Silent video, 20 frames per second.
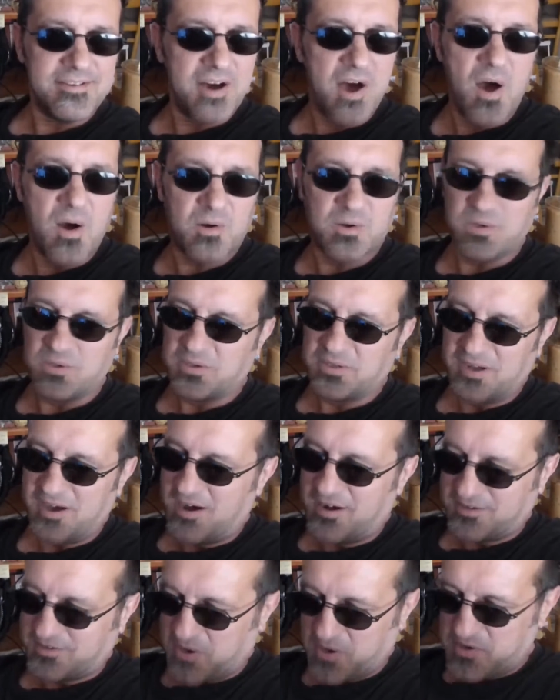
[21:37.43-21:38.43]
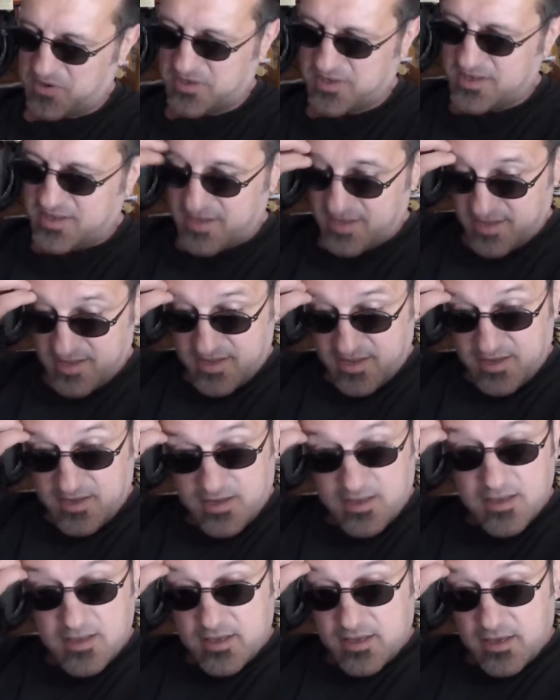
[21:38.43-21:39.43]
Uncle.
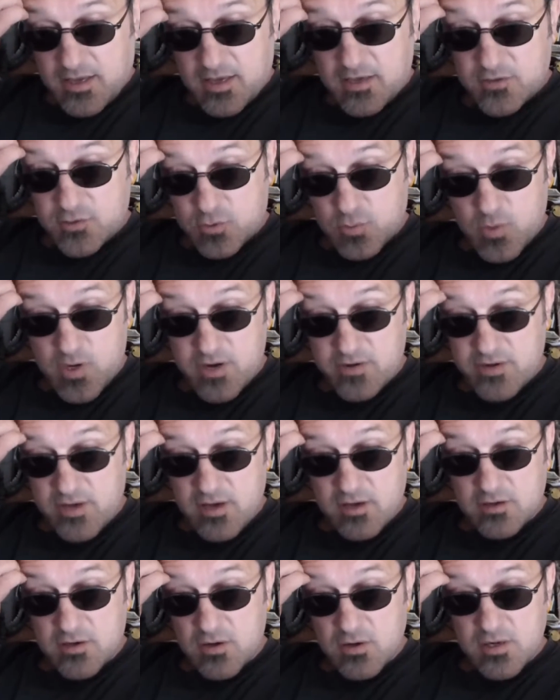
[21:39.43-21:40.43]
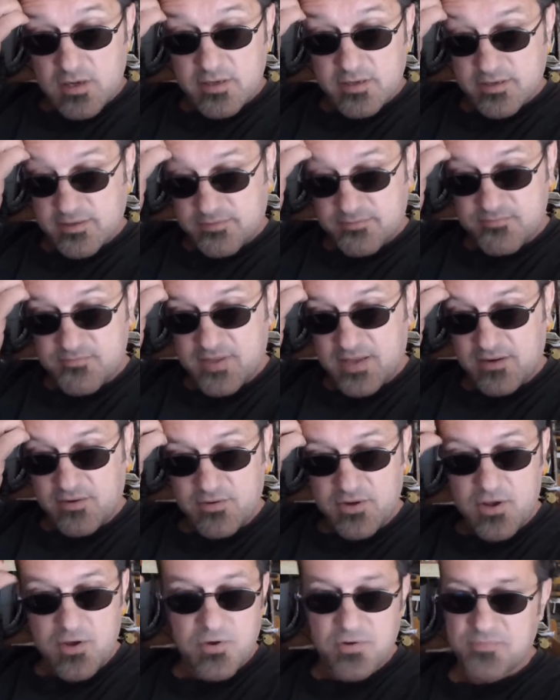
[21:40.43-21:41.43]
I swear to Uncle. I
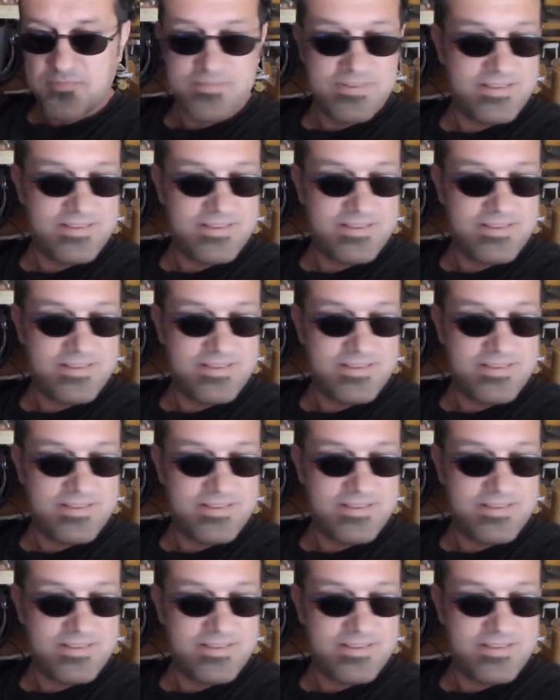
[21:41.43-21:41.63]
don't know.